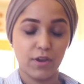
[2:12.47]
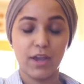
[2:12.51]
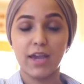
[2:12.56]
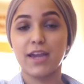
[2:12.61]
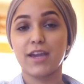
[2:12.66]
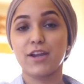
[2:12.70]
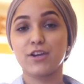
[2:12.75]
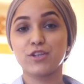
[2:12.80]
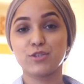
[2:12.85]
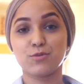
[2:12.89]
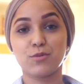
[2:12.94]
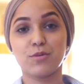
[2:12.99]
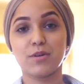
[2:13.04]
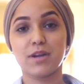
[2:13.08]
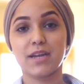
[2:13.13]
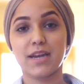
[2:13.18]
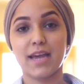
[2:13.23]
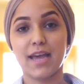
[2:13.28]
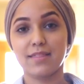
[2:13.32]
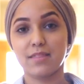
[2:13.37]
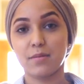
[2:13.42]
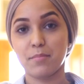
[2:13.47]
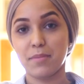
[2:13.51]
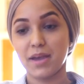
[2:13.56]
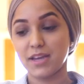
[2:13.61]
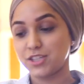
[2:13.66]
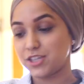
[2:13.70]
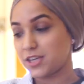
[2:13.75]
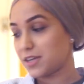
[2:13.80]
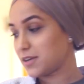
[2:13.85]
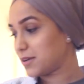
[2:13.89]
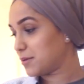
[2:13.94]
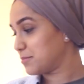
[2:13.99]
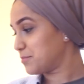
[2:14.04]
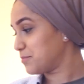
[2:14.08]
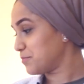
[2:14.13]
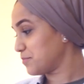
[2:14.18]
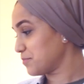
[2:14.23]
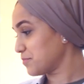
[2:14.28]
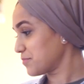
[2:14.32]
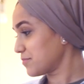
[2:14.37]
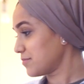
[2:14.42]
Okay, here's where we're gonna add the magic.
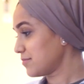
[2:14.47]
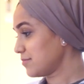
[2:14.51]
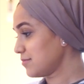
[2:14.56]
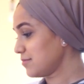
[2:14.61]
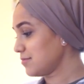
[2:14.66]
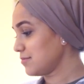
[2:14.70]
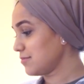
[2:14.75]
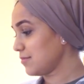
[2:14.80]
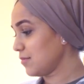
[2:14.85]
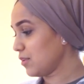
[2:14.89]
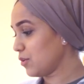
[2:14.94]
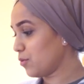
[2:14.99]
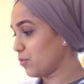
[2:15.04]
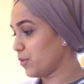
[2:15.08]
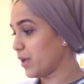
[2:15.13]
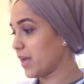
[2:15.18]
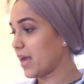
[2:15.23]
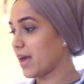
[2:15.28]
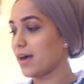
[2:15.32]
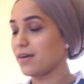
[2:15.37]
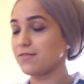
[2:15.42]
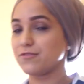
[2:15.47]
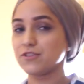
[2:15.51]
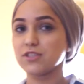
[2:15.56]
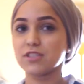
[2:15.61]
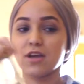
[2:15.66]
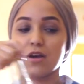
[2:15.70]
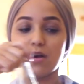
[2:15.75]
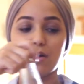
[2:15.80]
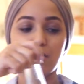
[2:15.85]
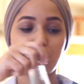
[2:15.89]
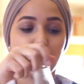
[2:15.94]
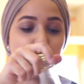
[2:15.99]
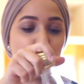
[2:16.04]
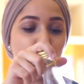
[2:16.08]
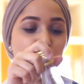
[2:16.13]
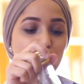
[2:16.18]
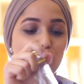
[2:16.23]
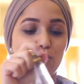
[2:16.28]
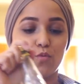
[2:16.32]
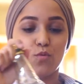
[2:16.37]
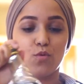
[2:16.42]
We have
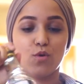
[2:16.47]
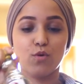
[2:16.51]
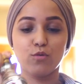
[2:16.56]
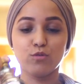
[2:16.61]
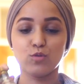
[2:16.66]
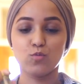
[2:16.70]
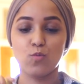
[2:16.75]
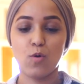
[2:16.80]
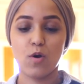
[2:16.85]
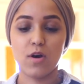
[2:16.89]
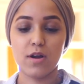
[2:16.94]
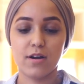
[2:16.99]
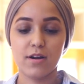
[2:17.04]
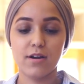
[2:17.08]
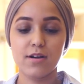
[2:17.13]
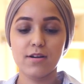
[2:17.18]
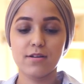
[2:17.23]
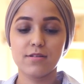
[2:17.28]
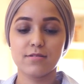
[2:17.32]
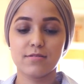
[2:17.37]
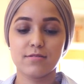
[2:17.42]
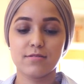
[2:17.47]
some rose water.